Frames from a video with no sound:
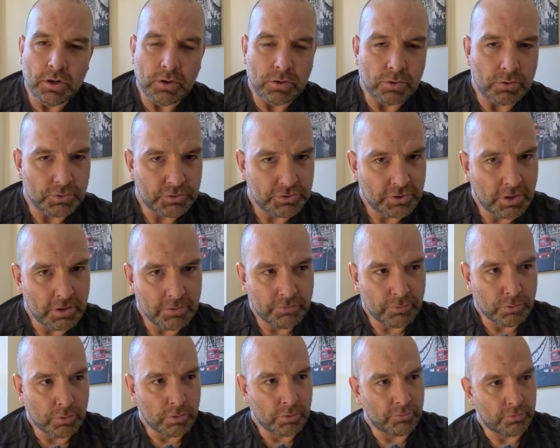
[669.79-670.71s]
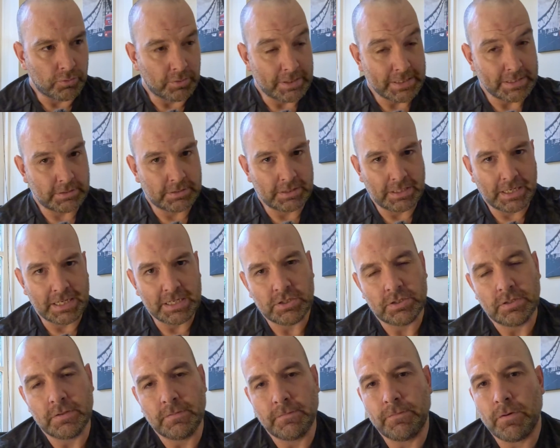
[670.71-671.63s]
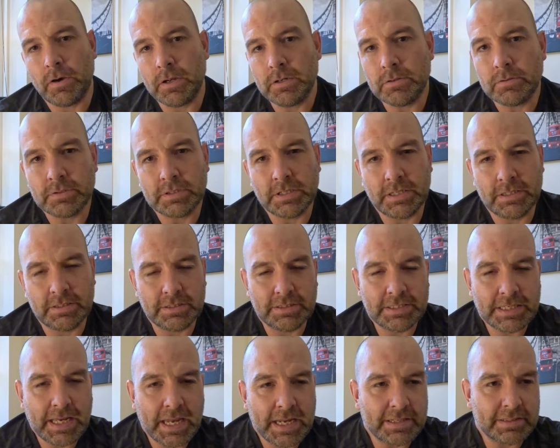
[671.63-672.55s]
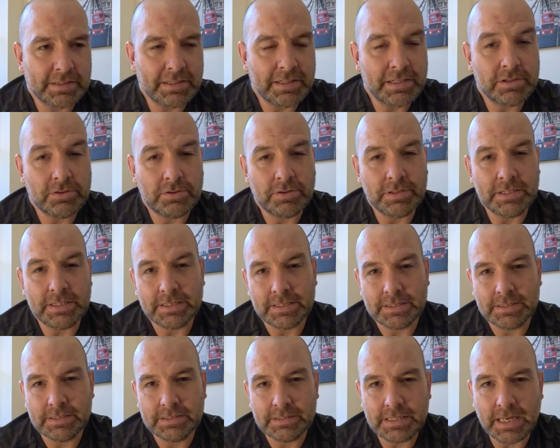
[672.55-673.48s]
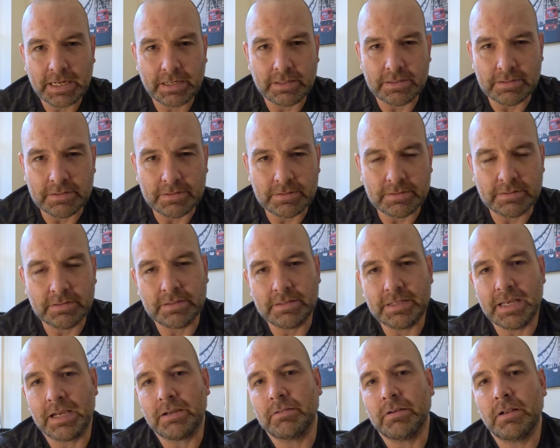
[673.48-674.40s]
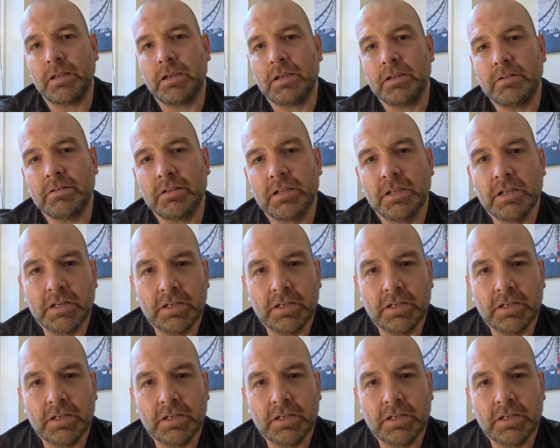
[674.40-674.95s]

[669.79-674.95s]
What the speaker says: or so forth, or installation files, it takes literally seconds to download